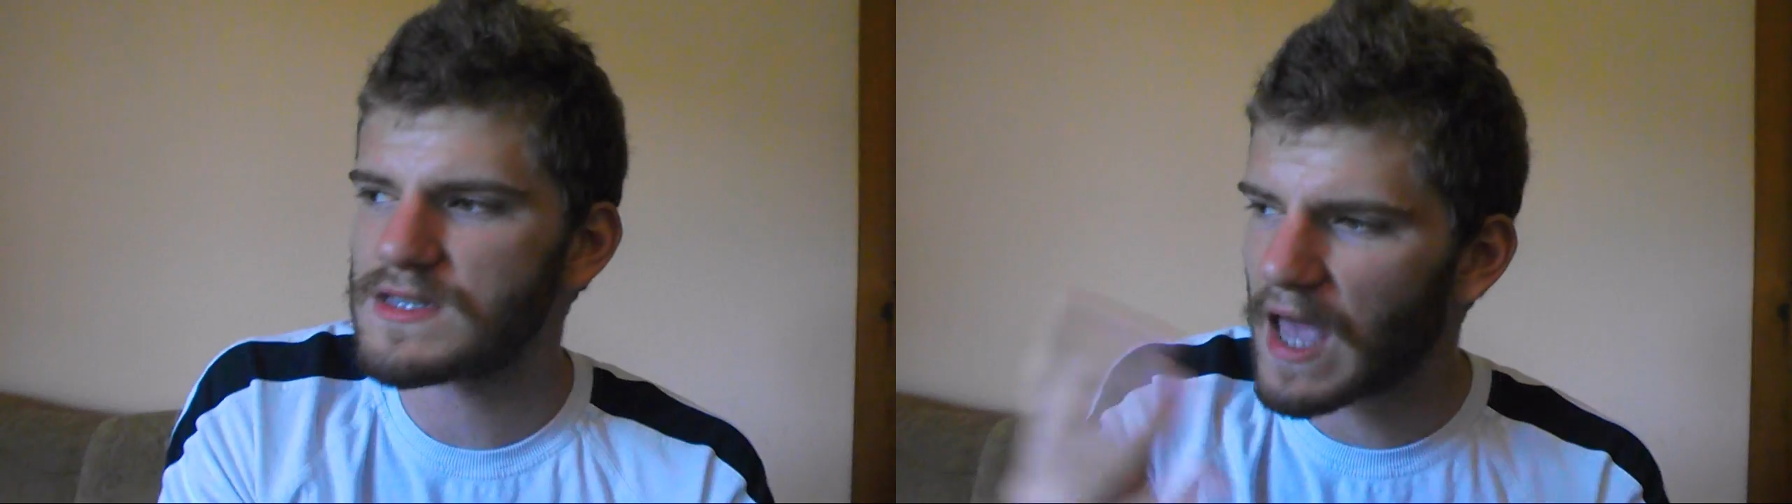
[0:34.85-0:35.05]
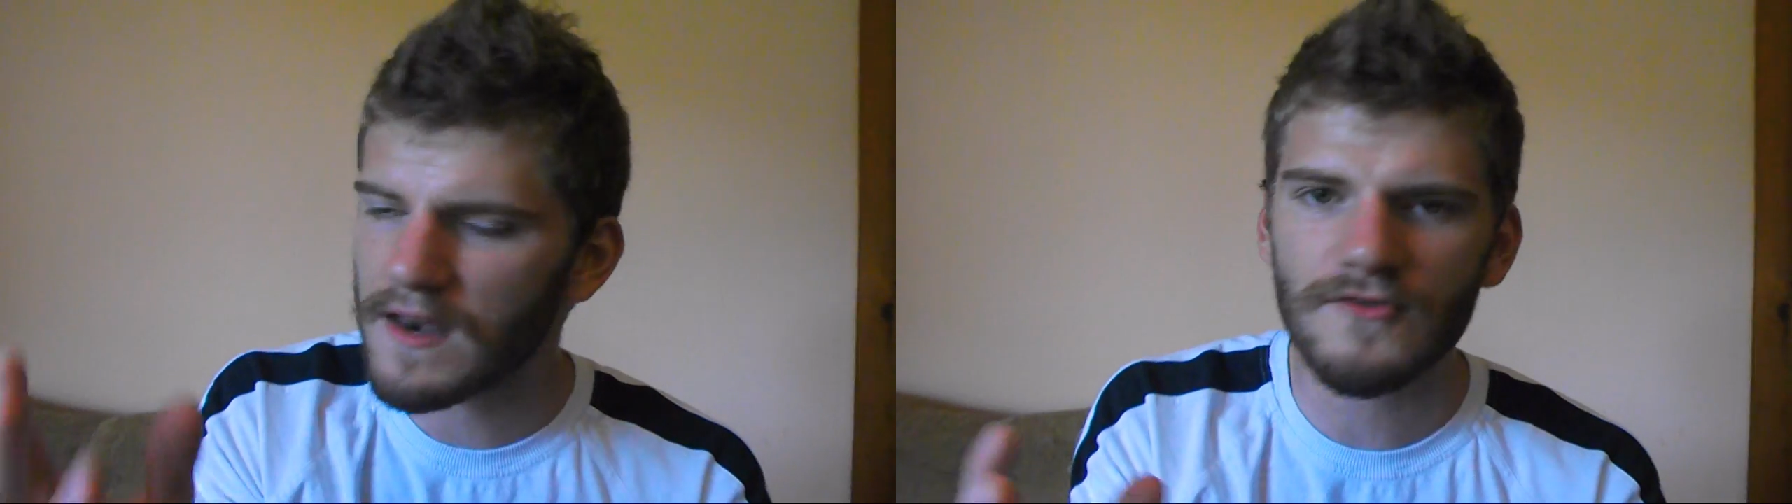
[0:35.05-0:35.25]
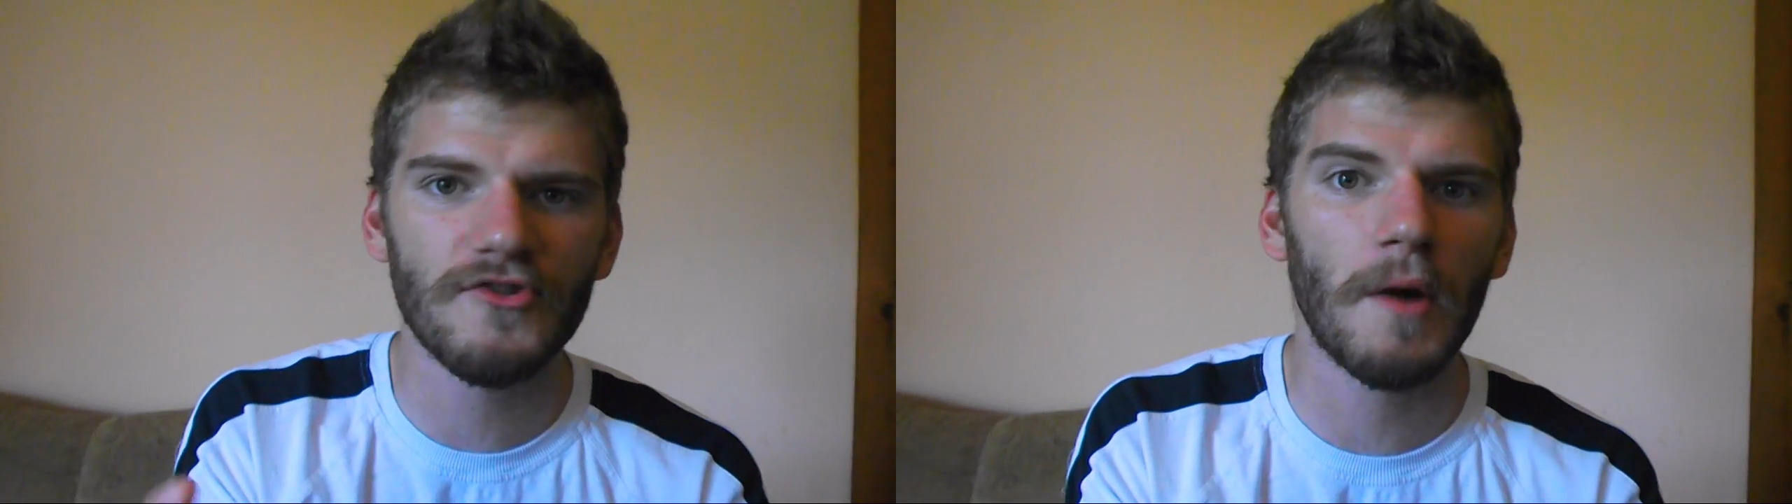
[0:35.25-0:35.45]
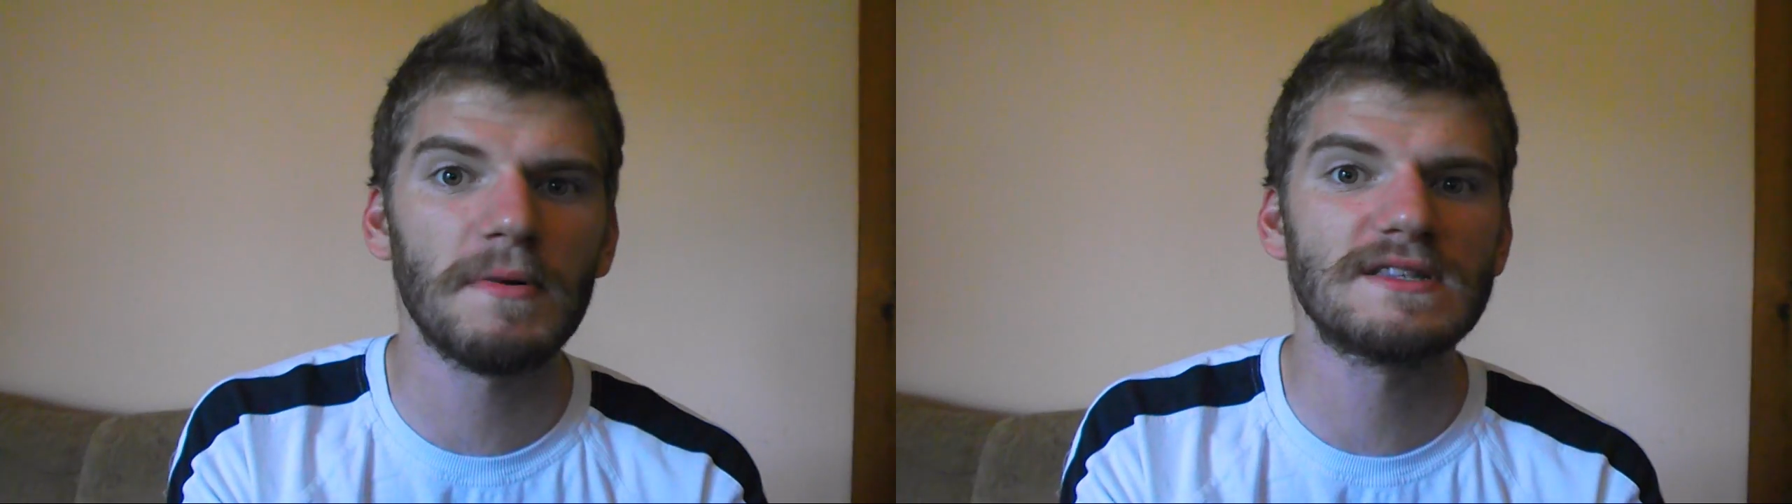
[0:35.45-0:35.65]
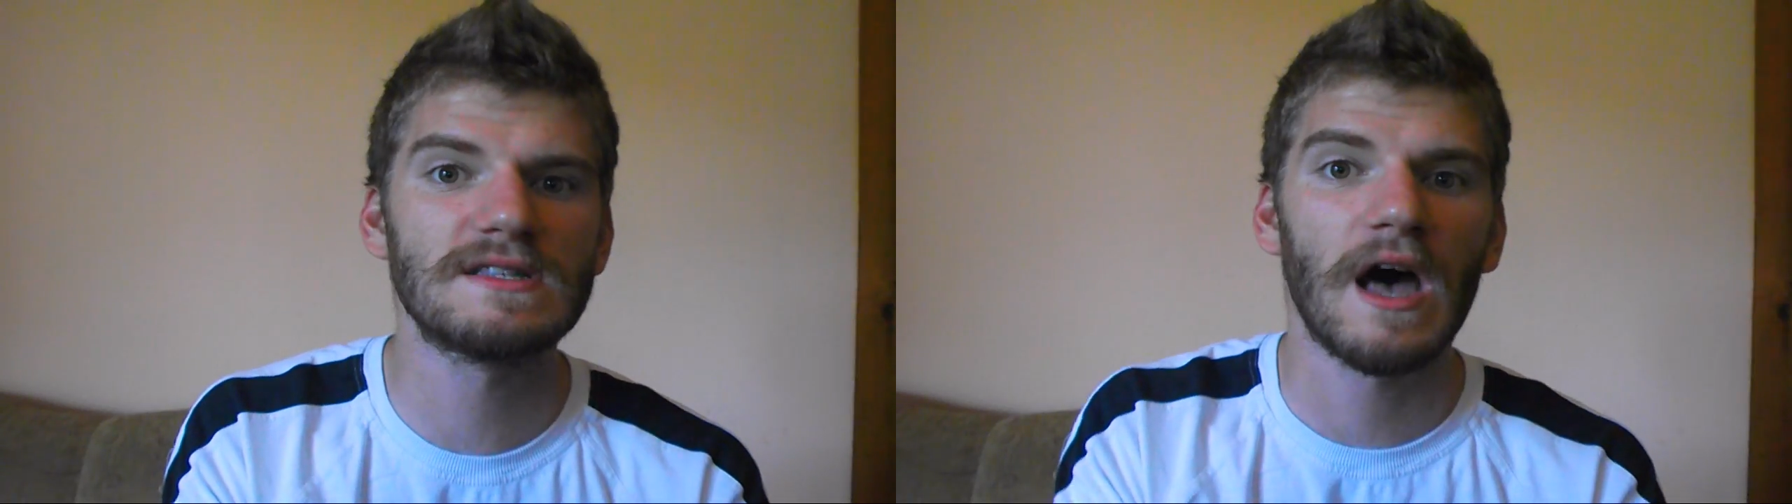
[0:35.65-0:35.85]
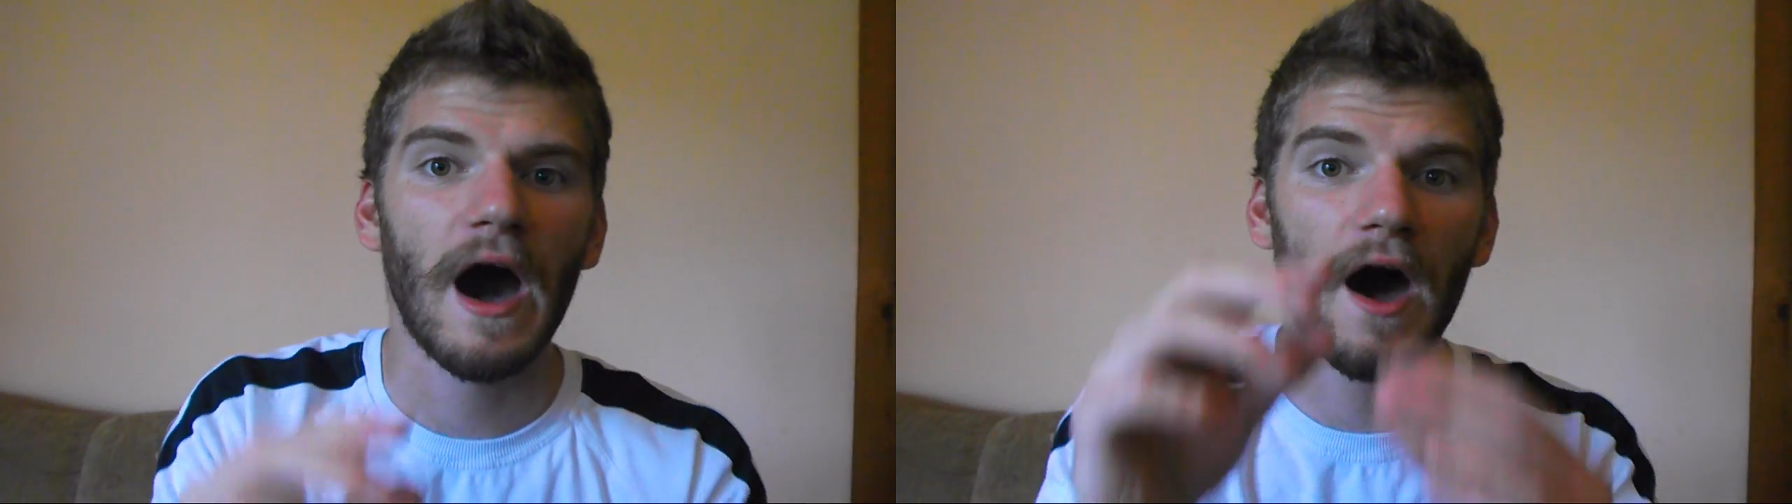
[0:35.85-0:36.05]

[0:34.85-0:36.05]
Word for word: tiny droplets are